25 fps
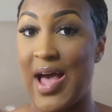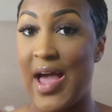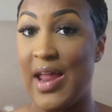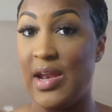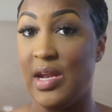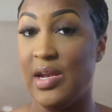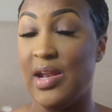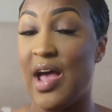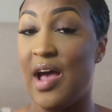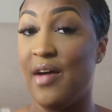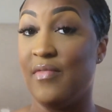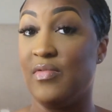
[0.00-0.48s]
I
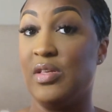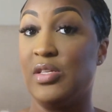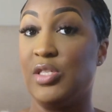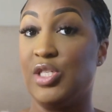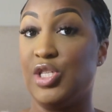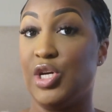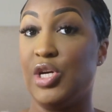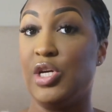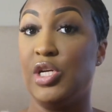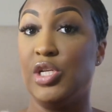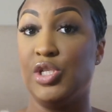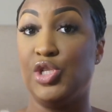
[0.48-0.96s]
didn't have the
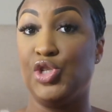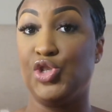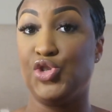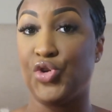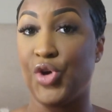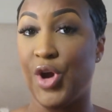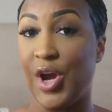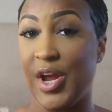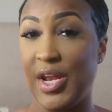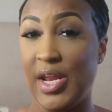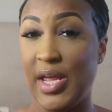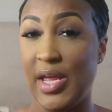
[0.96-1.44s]
certain
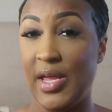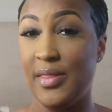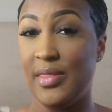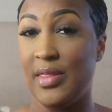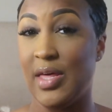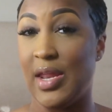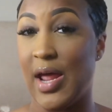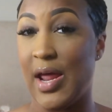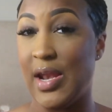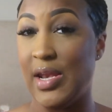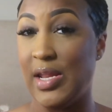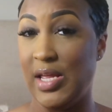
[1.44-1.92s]
training
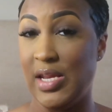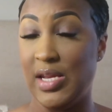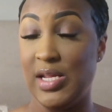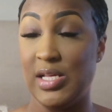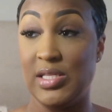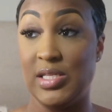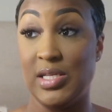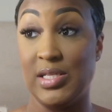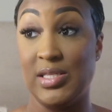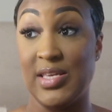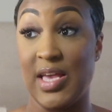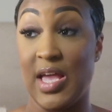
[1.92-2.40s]
that I
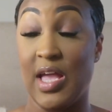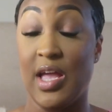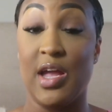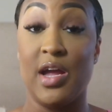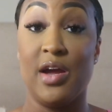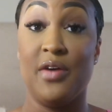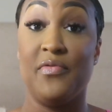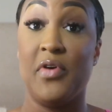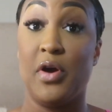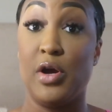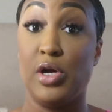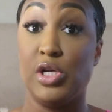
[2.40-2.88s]
needed to take
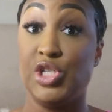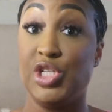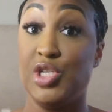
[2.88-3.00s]
care of her.